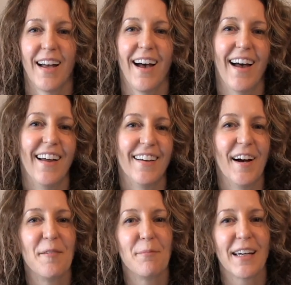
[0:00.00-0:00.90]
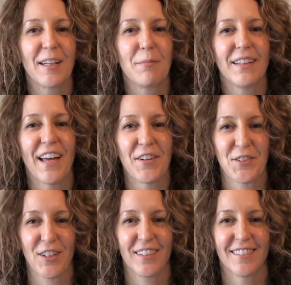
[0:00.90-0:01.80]
Hi, I'm Megan
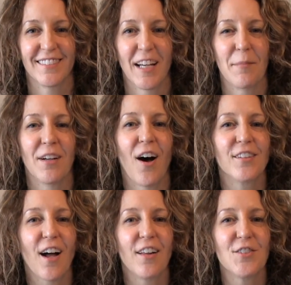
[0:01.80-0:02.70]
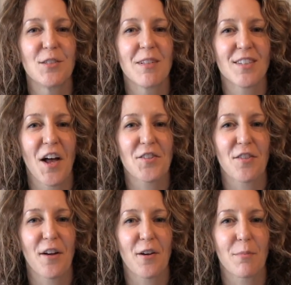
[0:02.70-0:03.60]
Belanger. I'm an oncology massage
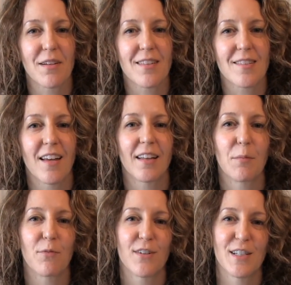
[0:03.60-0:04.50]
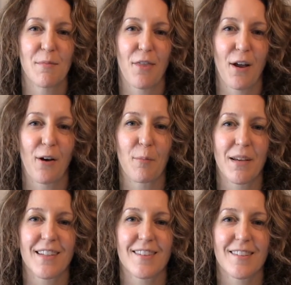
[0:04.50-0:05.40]
therapist and lymphedema
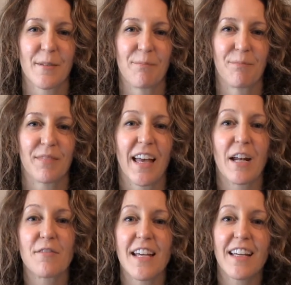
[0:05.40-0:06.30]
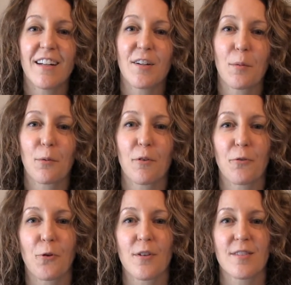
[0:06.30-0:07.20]
therapist. And I've taken a number of
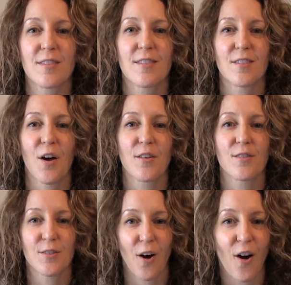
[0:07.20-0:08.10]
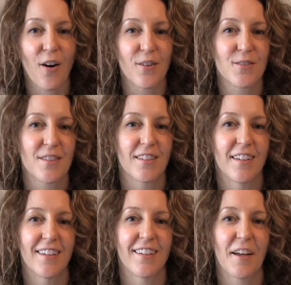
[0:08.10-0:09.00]
courses on scars,
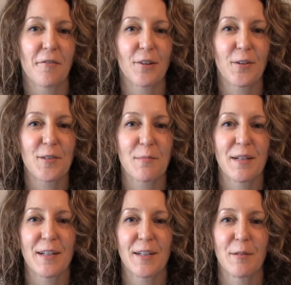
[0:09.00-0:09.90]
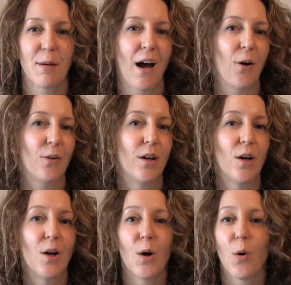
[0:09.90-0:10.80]
and I've learned a bit about
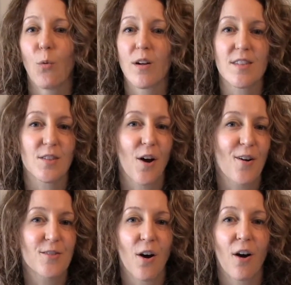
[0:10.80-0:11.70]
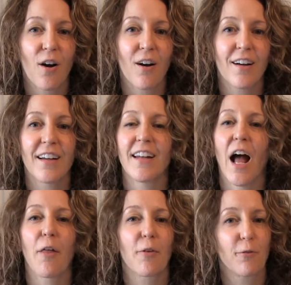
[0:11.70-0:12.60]
what scars are and
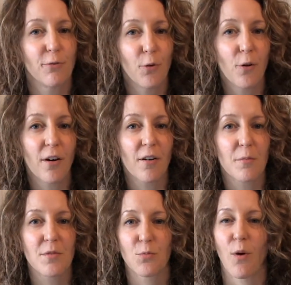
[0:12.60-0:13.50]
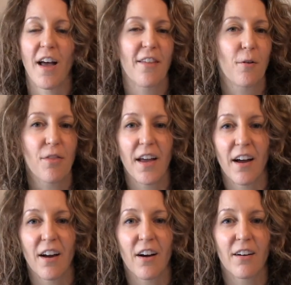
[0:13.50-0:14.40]
how they're formed, why they're
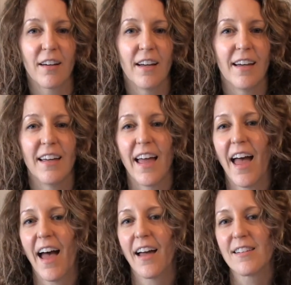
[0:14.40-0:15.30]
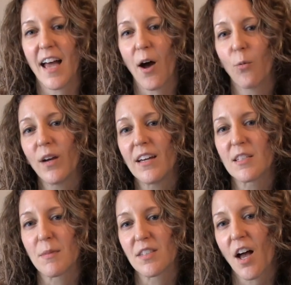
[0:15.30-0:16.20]
there, and how we
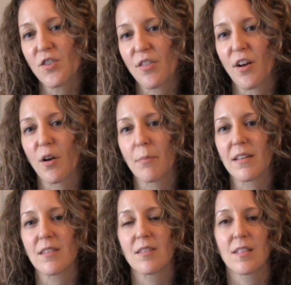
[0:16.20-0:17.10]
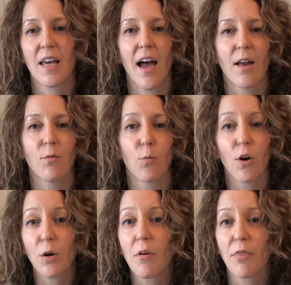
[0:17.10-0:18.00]
as massage therapists can
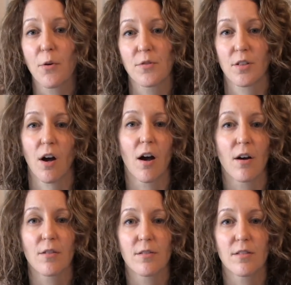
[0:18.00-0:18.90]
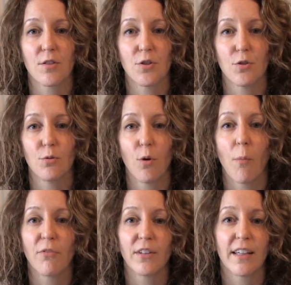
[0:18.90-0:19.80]
work with those scars to
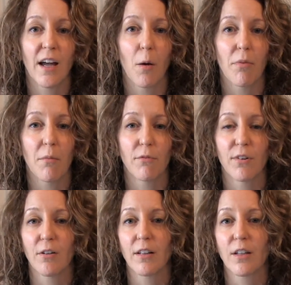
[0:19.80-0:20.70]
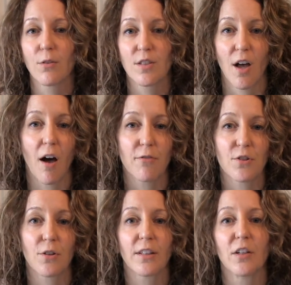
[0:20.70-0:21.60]
hopefully help them feel a little
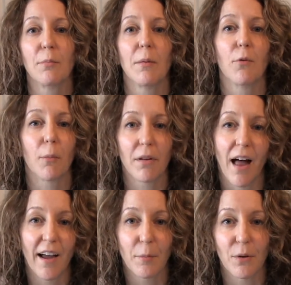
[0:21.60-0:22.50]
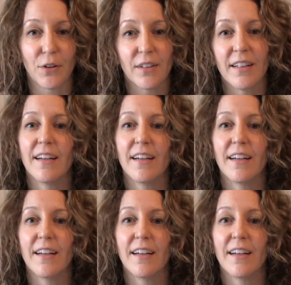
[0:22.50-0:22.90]
softer, a little bit more pliable.